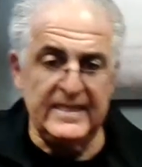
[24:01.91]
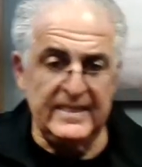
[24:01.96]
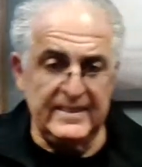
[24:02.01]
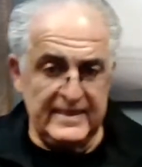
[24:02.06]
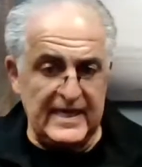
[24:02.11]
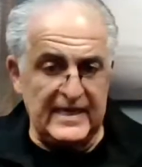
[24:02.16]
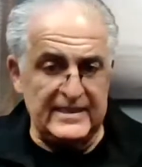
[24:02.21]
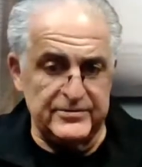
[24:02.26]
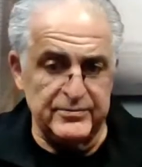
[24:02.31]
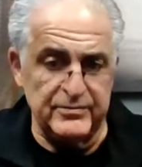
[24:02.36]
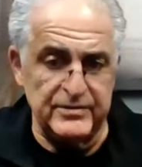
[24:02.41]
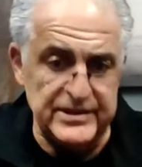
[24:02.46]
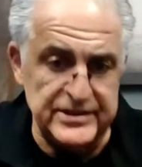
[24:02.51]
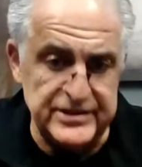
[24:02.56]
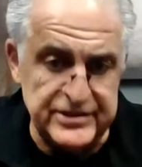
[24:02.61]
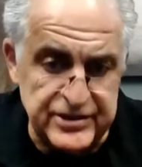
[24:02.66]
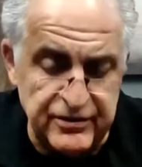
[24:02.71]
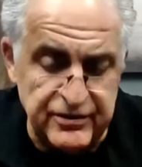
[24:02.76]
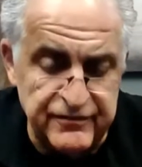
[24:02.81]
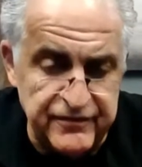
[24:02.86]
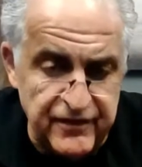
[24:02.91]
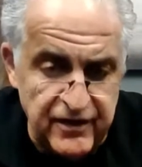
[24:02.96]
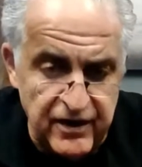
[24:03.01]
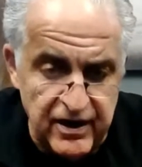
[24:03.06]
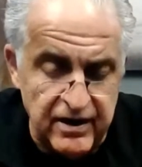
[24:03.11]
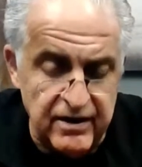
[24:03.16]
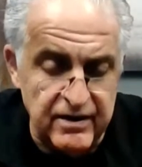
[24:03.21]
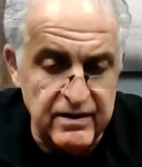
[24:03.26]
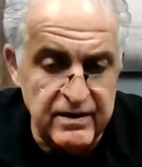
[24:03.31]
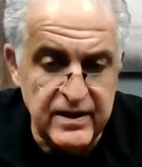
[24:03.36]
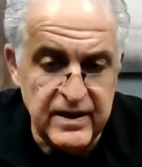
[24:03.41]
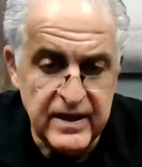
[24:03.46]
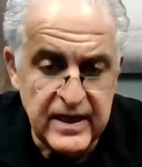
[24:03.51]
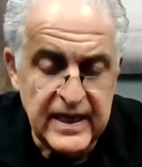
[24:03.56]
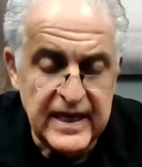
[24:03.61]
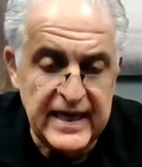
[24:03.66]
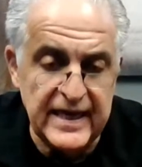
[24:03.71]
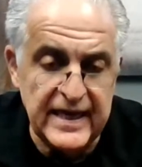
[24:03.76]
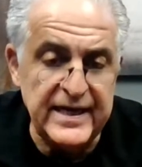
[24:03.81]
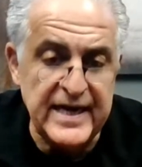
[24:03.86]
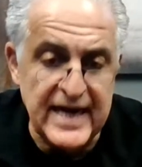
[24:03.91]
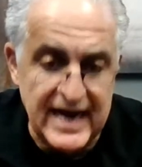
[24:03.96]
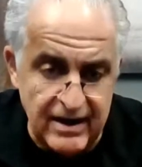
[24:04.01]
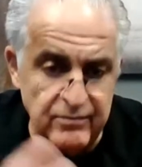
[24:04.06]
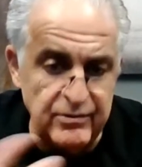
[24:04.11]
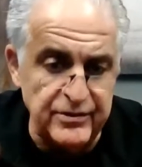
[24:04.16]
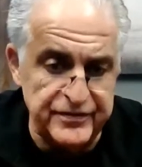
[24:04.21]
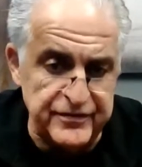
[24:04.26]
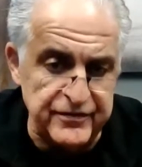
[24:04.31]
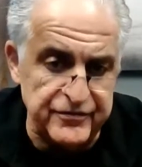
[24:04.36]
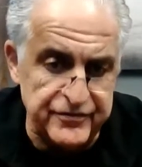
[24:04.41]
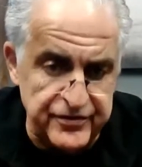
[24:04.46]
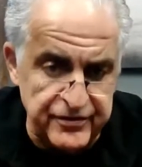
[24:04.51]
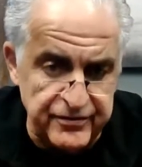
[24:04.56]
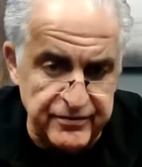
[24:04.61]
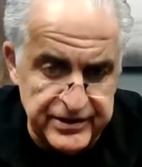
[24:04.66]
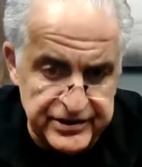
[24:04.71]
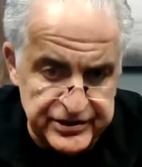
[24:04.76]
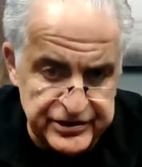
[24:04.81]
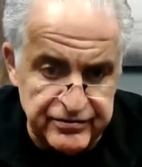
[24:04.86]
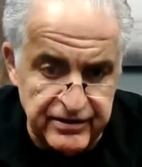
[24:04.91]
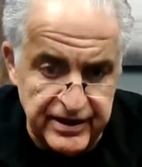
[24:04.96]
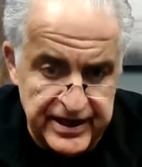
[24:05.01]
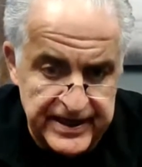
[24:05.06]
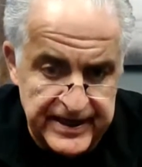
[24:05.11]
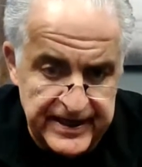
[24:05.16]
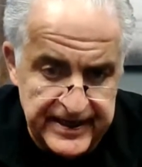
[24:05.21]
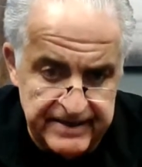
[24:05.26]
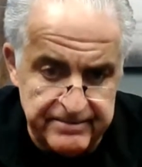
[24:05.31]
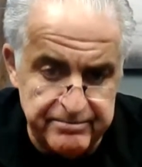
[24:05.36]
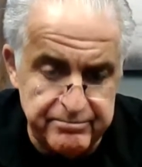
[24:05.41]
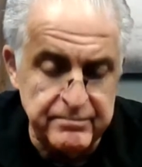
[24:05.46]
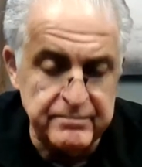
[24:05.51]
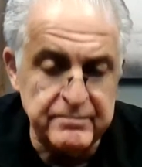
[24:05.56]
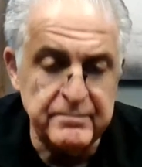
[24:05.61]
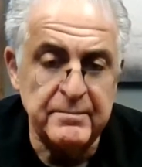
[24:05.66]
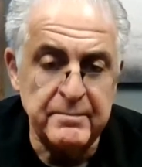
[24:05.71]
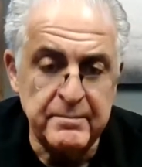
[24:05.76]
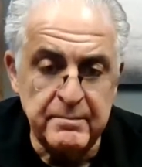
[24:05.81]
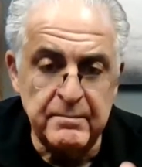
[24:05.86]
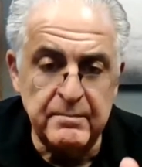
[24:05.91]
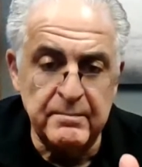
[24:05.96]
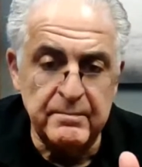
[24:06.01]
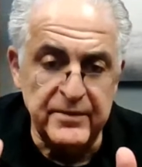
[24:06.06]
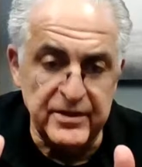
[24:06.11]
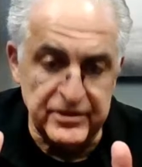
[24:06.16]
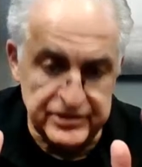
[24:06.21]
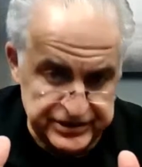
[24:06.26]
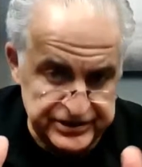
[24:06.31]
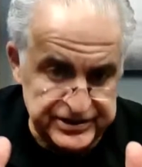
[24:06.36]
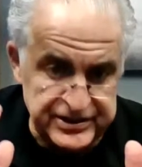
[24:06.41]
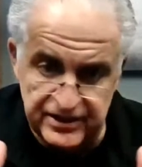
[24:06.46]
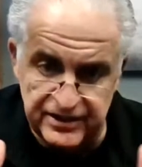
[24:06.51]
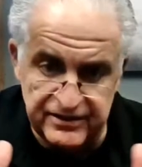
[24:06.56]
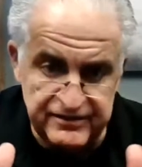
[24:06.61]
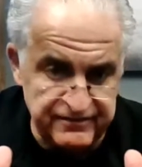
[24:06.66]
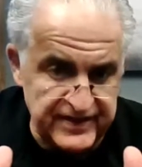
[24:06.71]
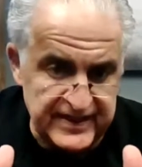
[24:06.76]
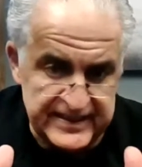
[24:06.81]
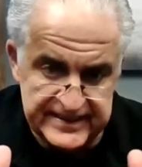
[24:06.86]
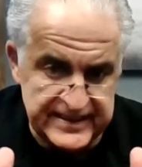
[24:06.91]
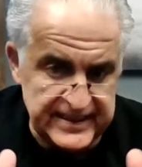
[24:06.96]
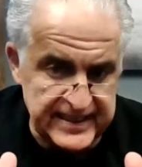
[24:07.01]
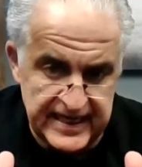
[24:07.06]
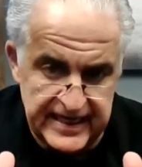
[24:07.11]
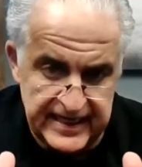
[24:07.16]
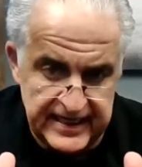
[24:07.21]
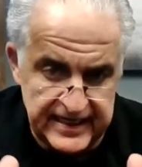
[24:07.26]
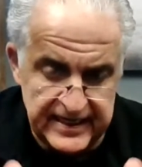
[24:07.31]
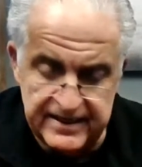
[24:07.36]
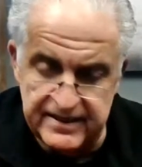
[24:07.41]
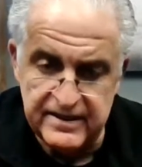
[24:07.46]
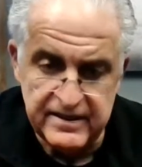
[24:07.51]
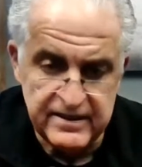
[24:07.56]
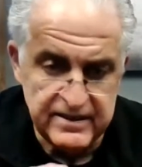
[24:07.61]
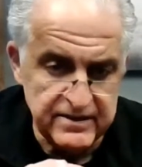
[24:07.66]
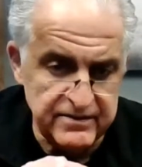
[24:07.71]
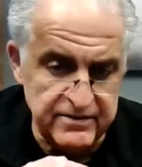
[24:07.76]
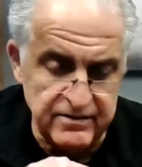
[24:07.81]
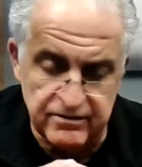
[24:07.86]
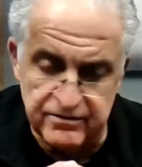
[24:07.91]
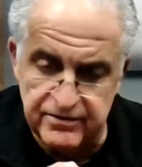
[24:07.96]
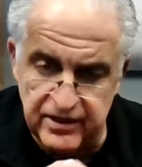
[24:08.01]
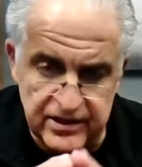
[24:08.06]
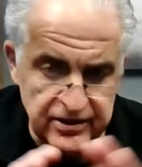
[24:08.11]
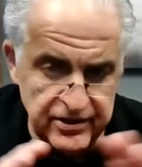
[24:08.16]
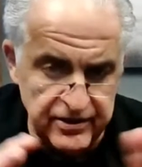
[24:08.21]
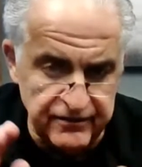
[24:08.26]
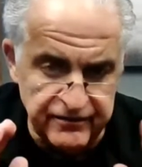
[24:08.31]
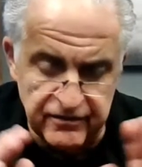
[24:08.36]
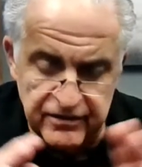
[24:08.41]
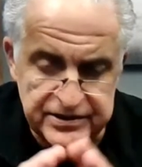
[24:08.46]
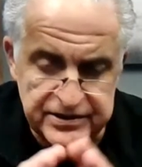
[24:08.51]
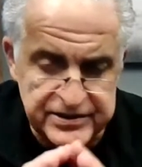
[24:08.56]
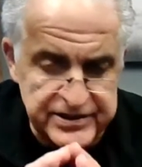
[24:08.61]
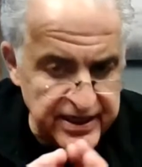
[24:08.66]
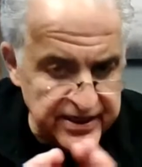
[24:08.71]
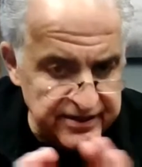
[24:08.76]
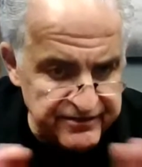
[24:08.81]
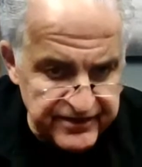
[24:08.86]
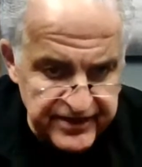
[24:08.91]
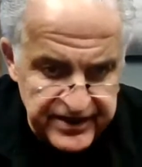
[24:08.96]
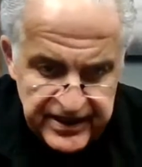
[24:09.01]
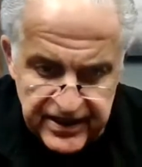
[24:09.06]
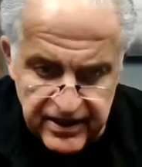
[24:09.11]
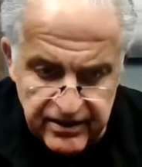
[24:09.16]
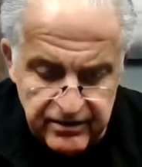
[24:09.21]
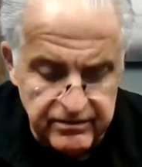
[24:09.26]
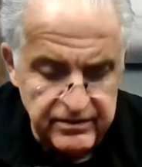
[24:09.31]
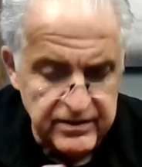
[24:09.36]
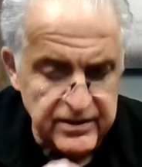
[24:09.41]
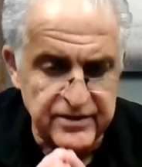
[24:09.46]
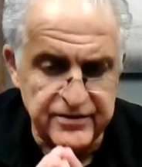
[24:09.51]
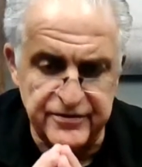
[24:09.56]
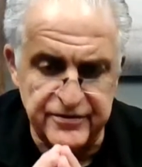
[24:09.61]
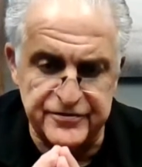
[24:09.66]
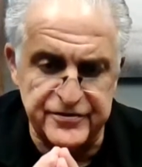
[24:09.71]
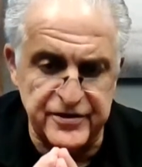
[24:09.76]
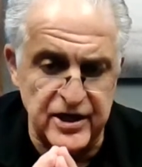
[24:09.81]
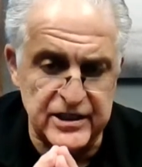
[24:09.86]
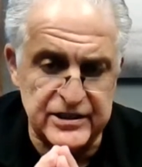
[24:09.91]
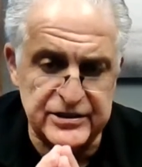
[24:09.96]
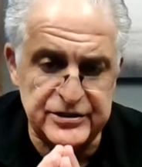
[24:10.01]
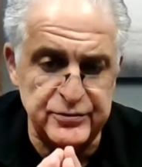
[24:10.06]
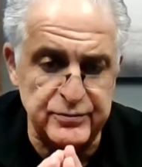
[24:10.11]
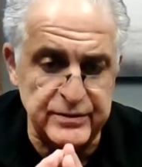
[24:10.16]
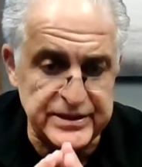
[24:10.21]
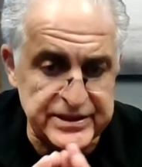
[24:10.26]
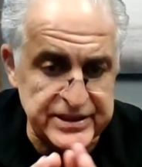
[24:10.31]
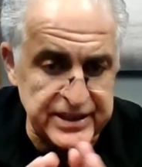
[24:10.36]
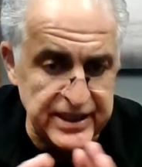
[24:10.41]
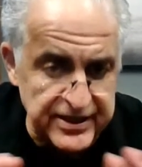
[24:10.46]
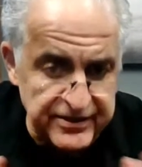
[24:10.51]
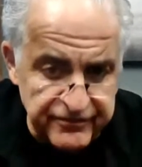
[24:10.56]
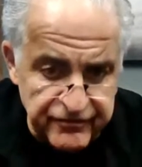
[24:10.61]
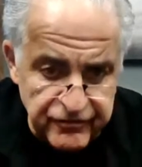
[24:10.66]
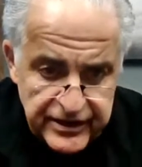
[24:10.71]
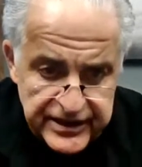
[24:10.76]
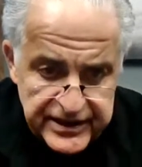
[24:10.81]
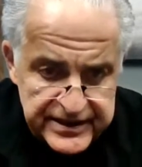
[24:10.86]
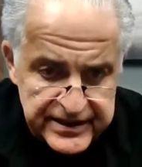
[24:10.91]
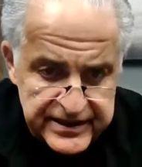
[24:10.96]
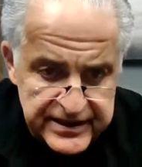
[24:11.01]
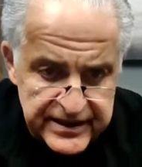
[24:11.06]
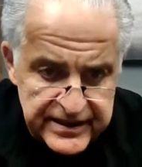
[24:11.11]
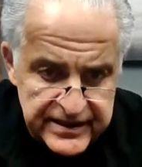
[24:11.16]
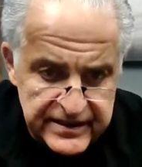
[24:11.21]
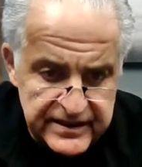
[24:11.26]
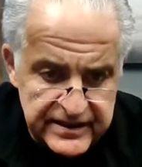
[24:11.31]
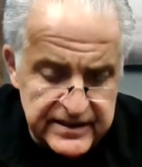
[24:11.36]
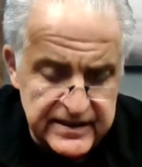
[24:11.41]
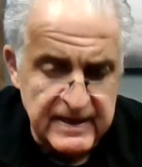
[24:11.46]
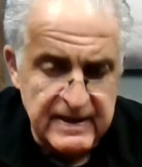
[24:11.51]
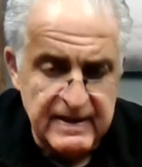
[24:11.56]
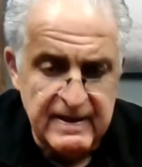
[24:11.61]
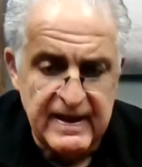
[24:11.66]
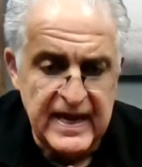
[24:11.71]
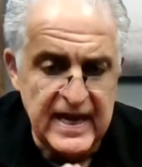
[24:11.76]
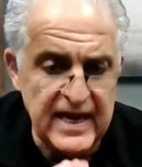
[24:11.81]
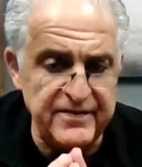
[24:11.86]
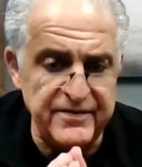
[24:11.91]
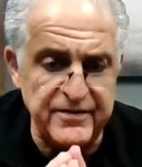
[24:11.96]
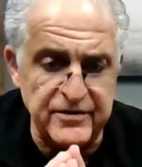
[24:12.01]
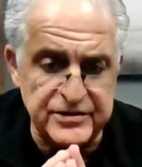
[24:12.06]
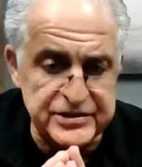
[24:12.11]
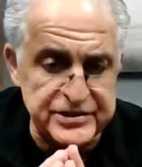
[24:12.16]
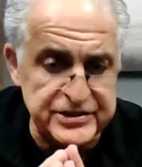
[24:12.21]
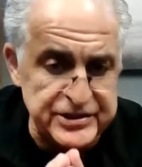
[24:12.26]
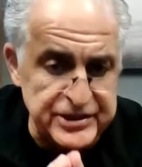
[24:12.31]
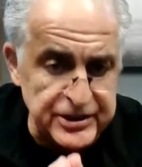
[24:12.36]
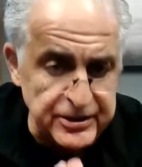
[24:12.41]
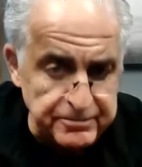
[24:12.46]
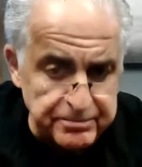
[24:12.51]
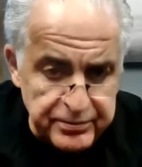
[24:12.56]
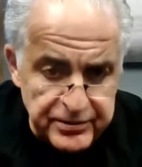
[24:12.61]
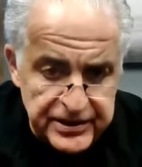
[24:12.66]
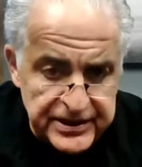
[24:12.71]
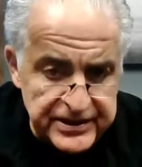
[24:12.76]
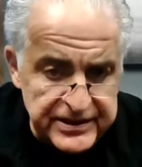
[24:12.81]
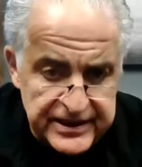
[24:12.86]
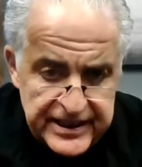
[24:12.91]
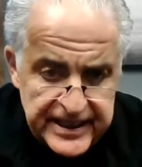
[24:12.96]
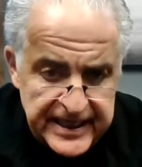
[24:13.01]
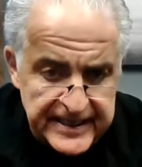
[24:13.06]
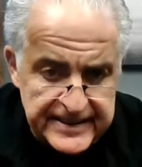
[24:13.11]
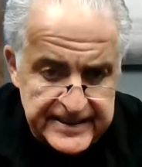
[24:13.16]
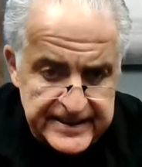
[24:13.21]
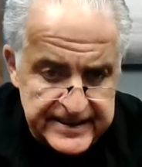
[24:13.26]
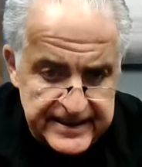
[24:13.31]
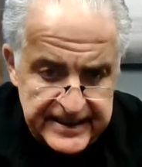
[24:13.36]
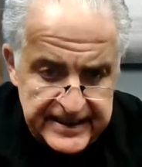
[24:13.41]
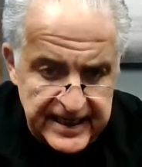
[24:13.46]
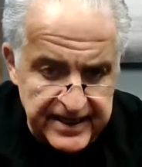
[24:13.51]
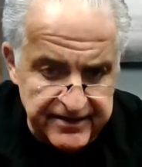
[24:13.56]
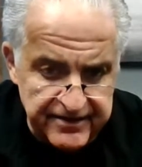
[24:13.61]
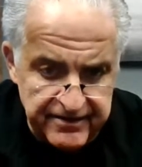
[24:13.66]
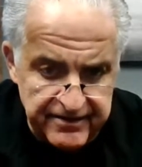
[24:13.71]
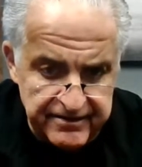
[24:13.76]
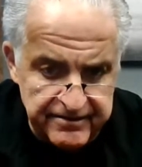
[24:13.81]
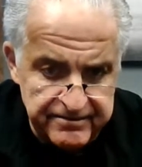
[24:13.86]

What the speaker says: That's where it is so far. And now what they're doing is they're still investigating it. They're looking over a ton of video. They're talking to a ton of witnesses, and they're still putting the case together.